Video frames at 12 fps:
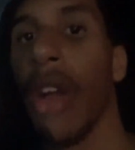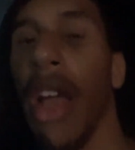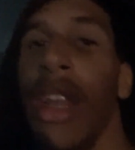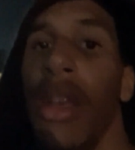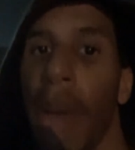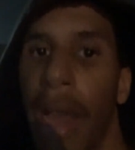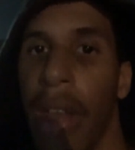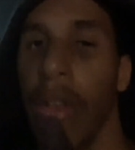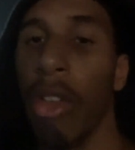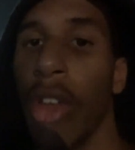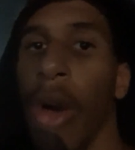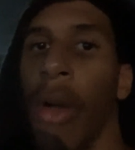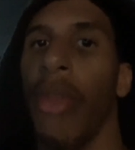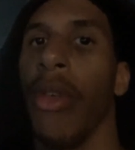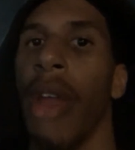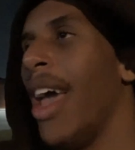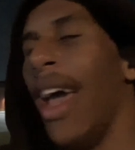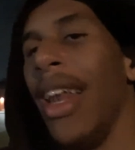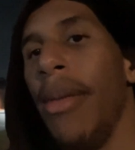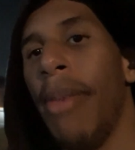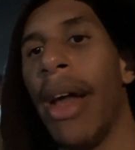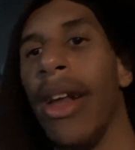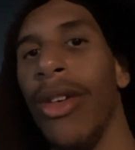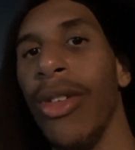anybody who's going through that,
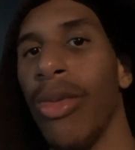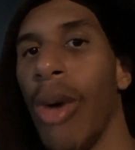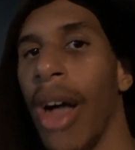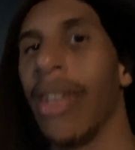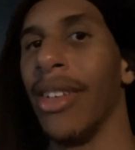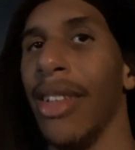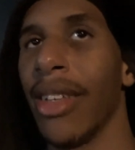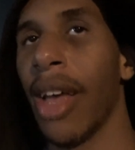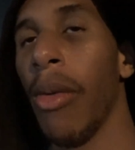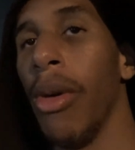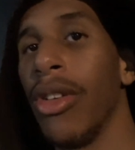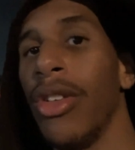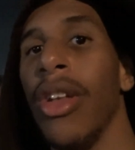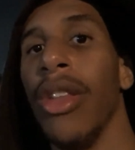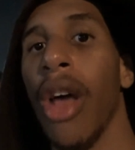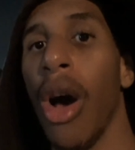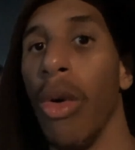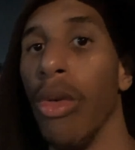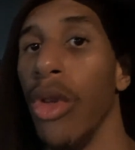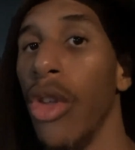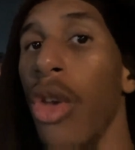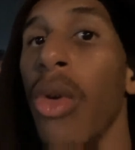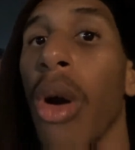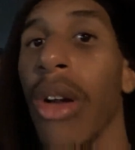anybody who's watching this, I want you to know
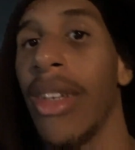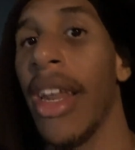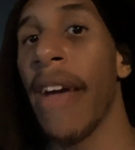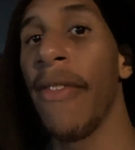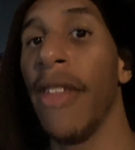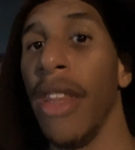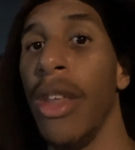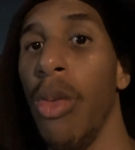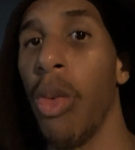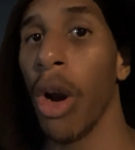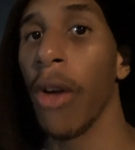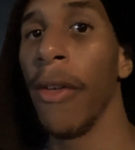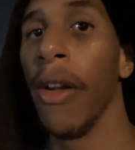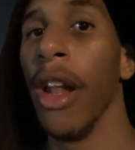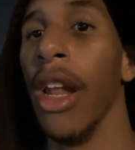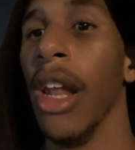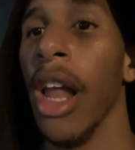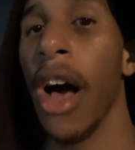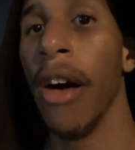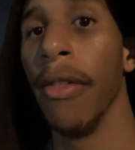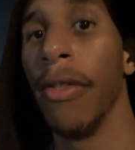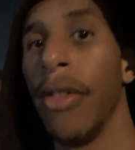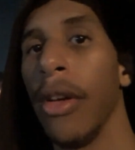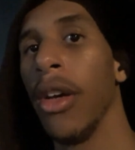you are definitely worth love.
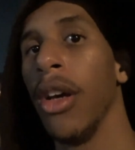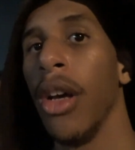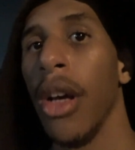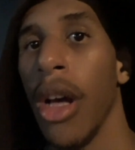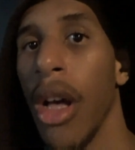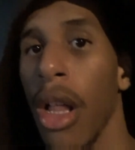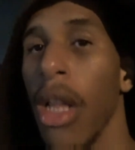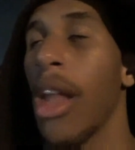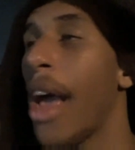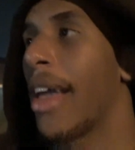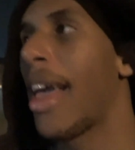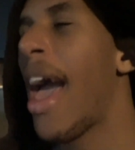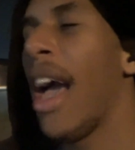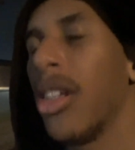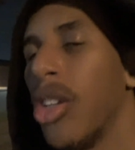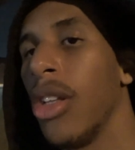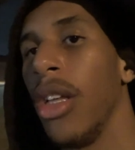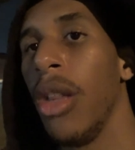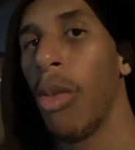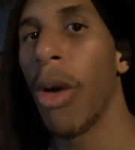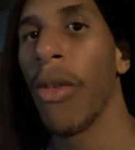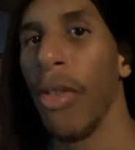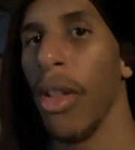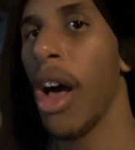Actually
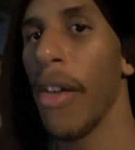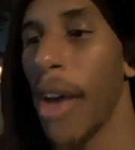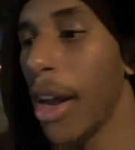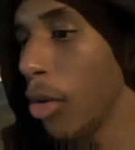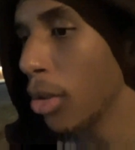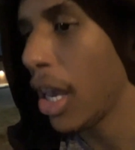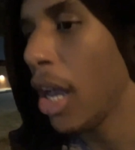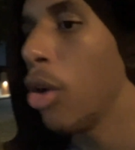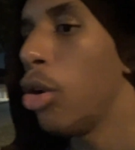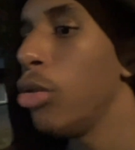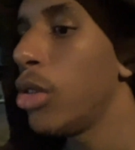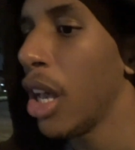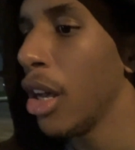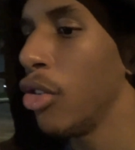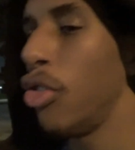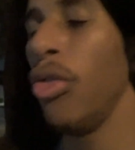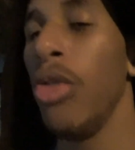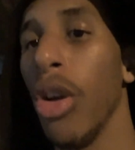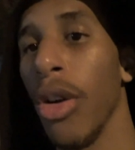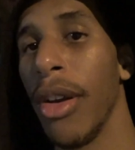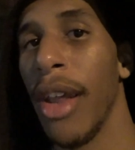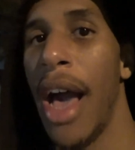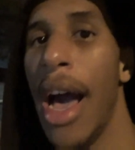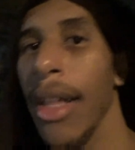worth love. I don't care who tells you you're
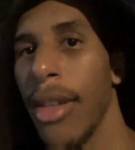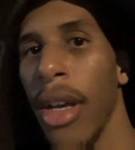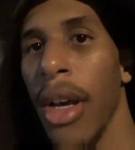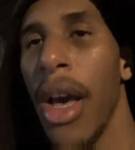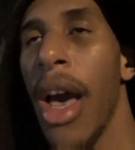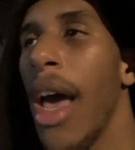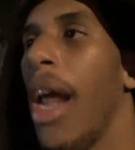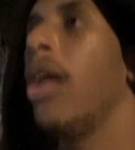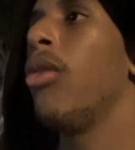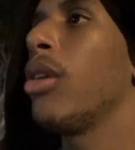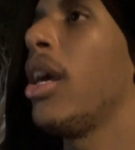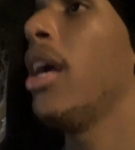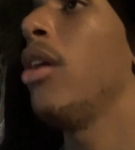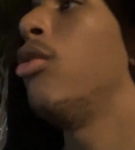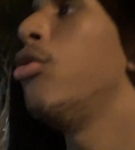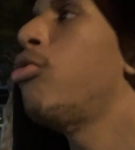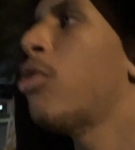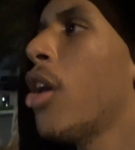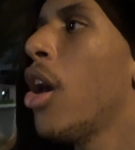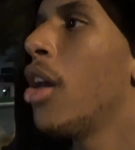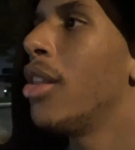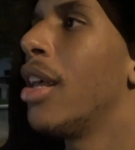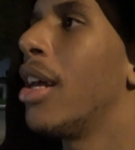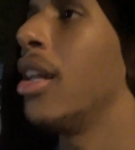not, and I don't care who's
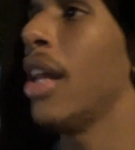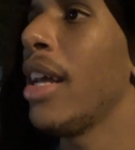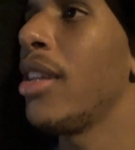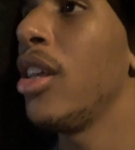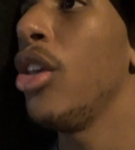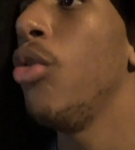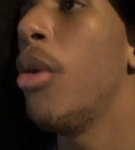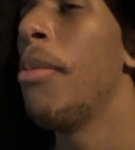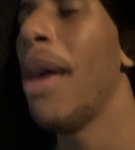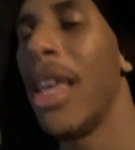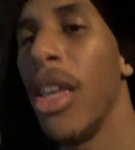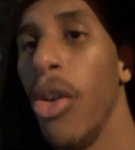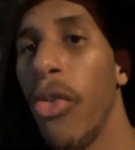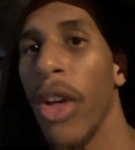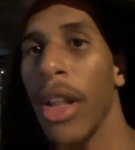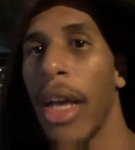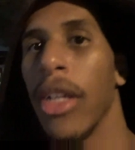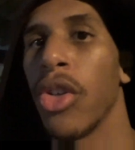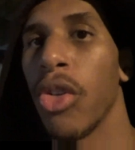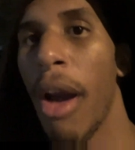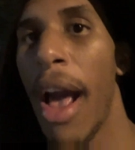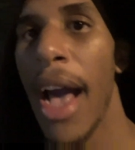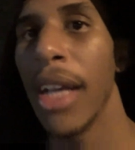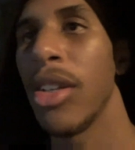neglecting you and making you feel like
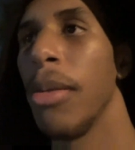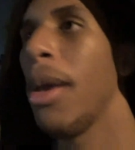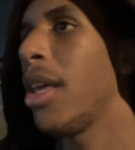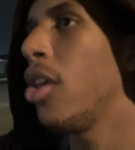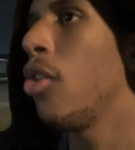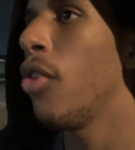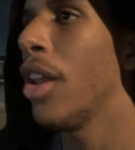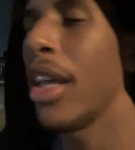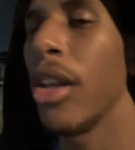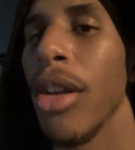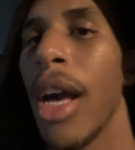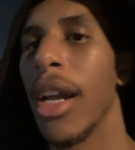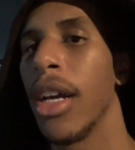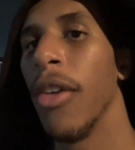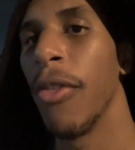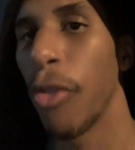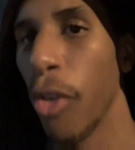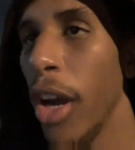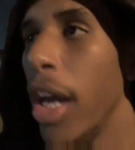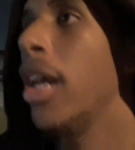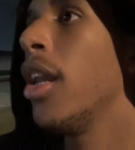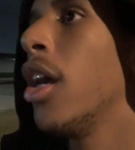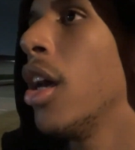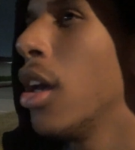trash and making you feel like you're not a good friend,
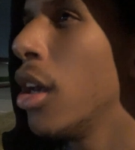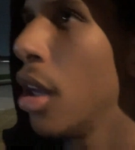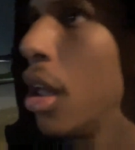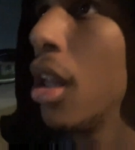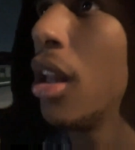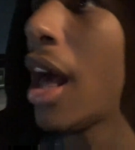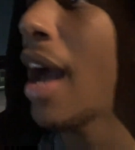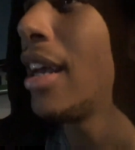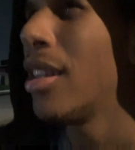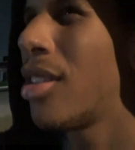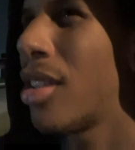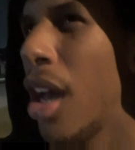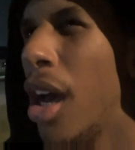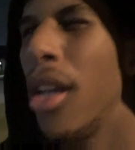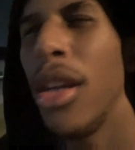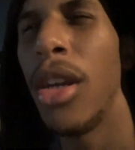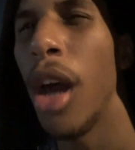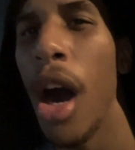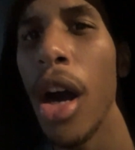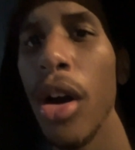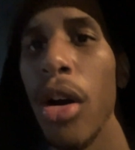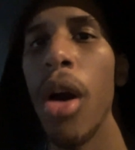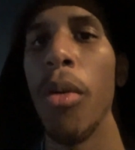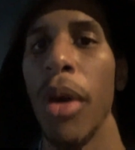son, daughter,
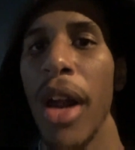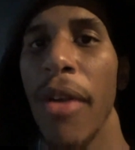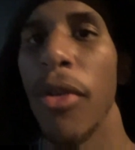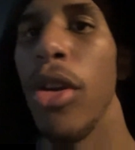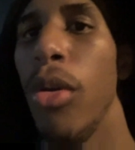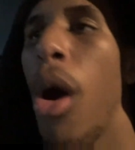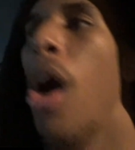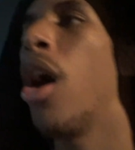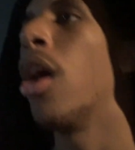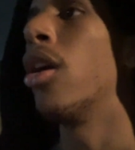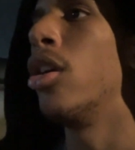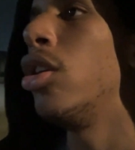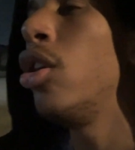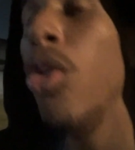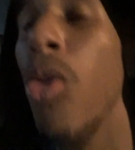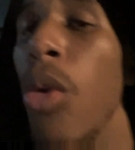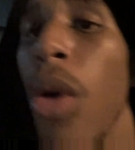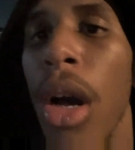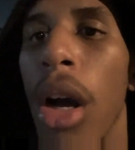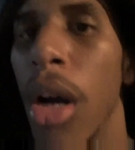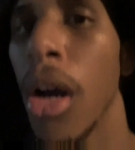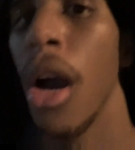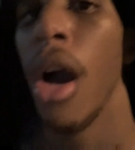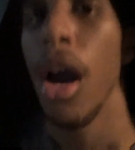or whatever you are. You
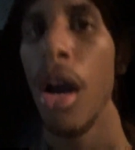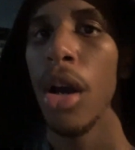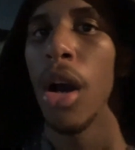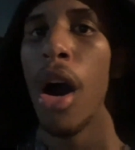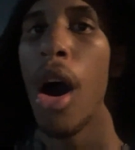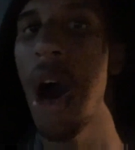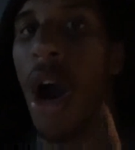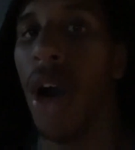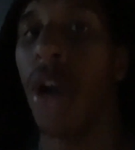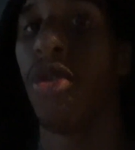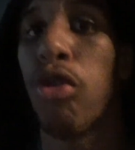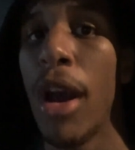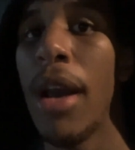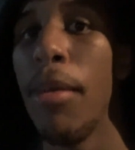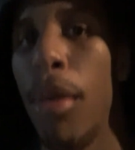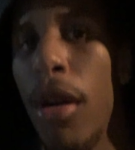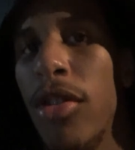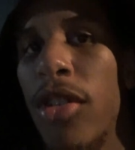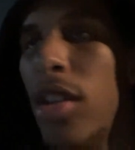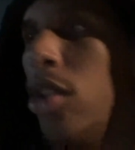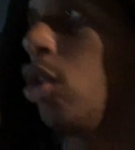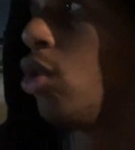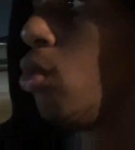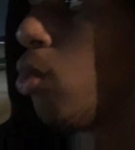are a great person.
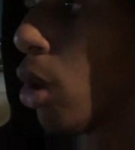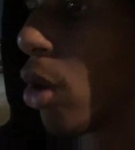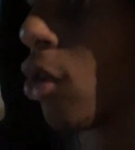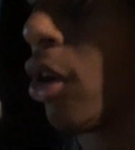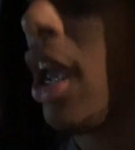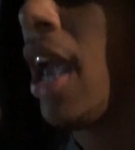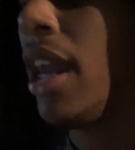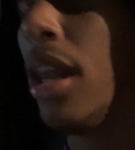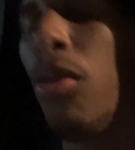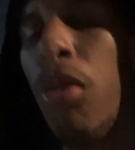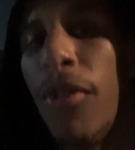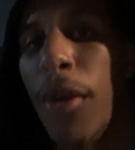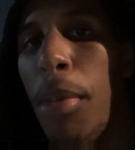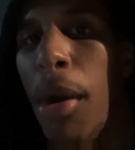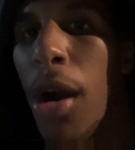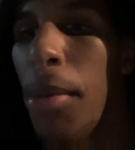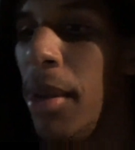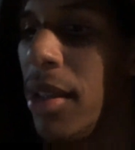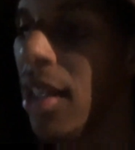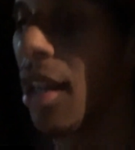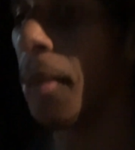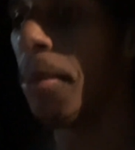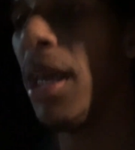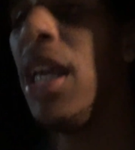You were created with a purpose and
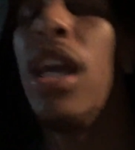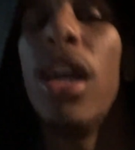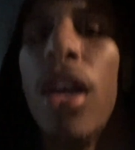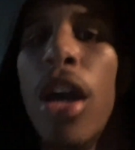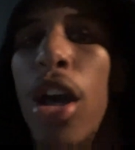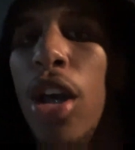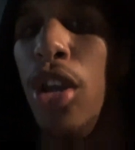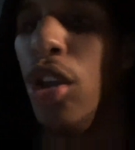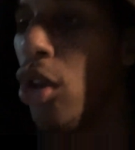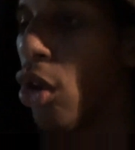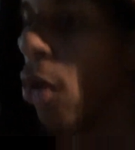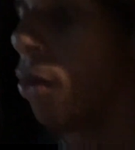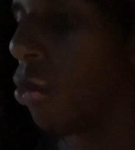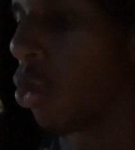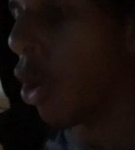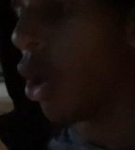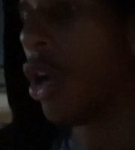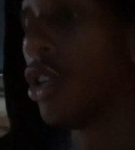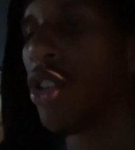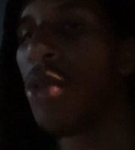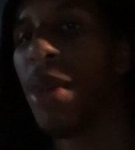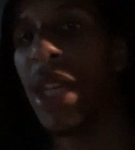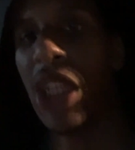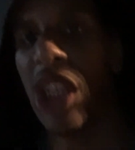a meaning. Your words
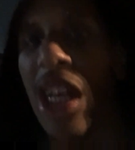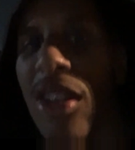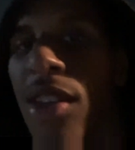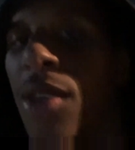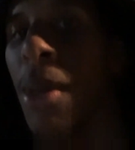mean just as